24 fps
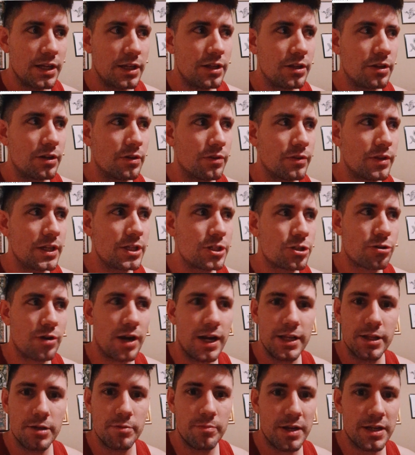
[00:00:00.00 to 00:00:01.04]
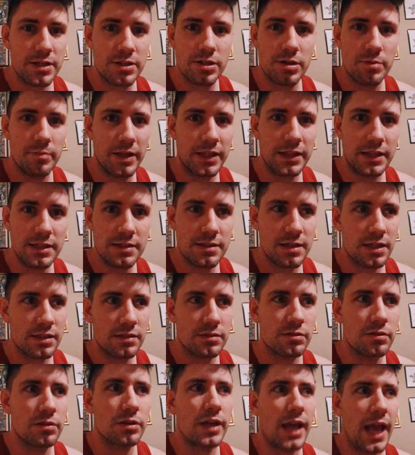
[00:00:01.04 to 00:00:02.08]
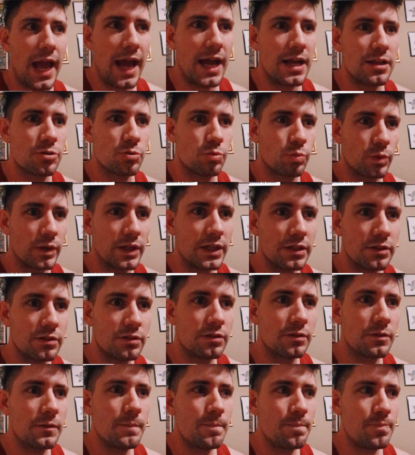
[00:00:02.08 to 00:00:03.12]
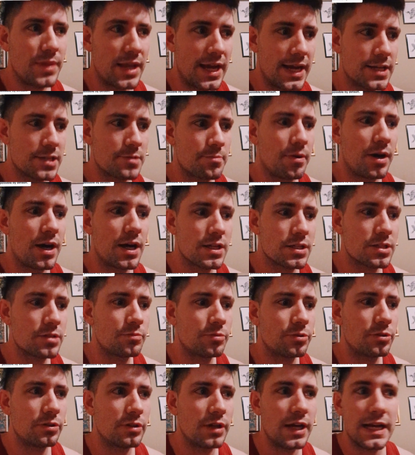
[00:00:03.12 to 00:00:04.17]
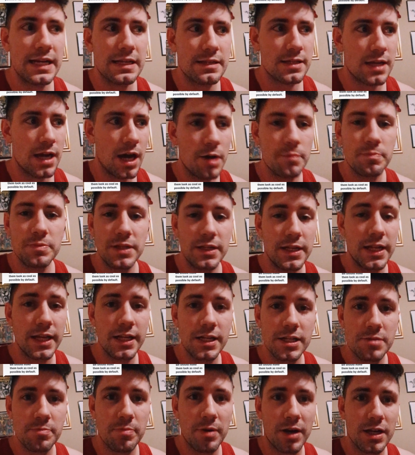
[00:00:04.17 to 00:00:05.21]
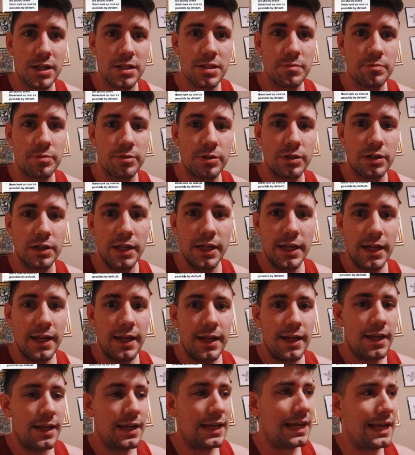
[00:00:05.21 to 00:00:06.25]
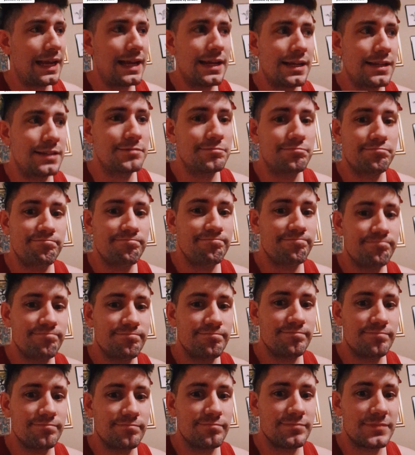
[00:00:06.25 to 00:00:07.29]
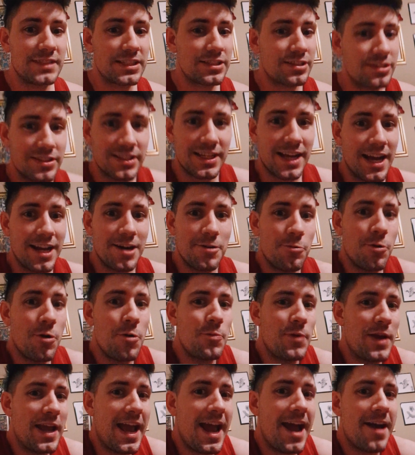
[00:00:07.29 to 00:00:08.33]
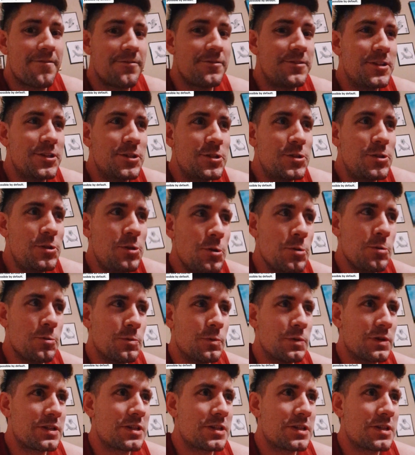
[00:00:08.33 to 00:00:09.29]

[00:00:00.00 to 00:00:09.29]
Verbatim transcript: You know, they try their best to make these things look as real as possible, as up to date as possible, and that's just kind of what we have to do,